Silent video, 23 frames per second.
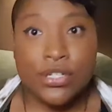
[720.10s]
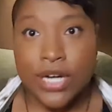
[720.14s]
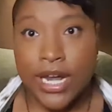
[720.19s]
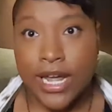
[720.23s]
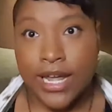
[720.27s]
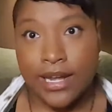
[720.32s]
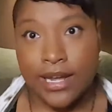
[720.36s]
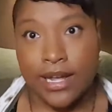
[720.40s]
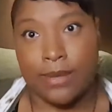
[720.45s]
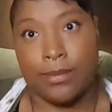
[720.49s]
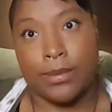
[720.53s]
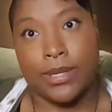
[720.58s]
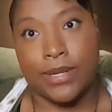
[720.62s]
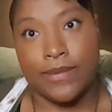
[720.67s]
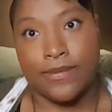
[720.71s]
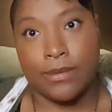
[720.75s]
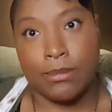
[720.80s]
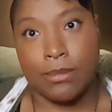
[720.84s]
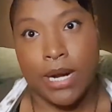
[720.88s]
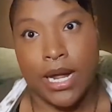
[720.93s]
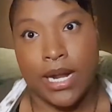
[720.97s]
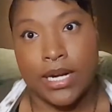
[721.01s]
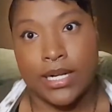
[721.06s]
try a couple
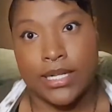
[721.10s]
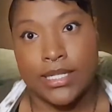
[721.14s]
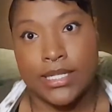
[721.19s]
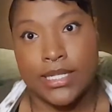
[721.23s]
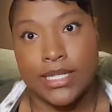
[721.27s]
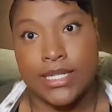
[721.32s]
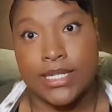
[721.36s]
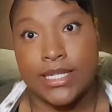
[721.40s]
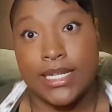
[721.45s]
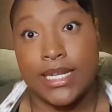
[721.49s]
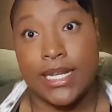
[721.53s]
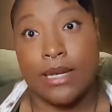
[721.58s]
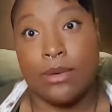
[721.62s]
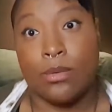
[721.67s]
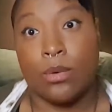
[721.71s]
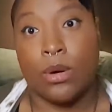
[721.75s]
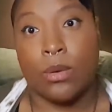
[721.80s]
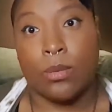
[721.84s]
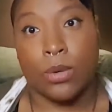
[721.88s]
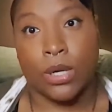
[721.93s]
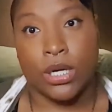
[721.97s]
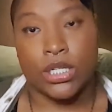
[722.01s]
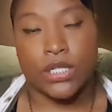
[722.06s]
different products to see
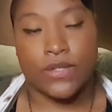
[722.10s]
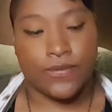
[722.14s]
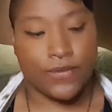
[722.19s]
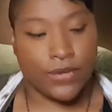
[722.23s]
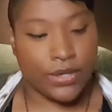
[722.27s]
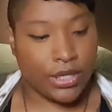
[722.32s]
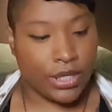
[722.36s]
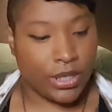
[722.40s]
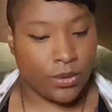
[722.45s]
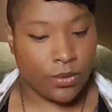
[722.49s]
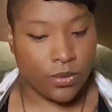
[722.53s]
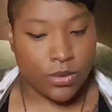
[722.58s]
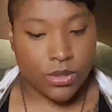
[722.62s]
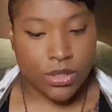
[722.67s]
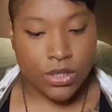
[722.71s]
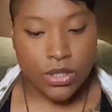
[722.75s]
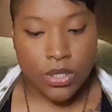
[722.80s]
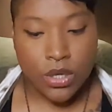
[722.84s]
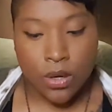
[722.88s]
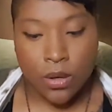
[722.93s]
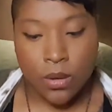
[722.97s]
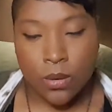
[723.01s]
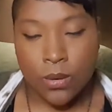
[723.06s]
what works for you.
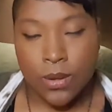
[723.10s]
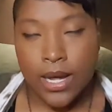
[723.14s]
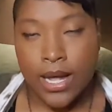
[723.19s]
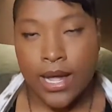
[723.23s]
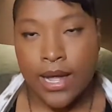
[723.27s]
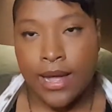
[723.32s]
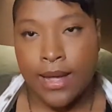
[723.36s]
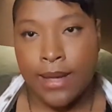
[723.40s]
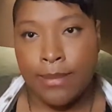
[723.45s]
So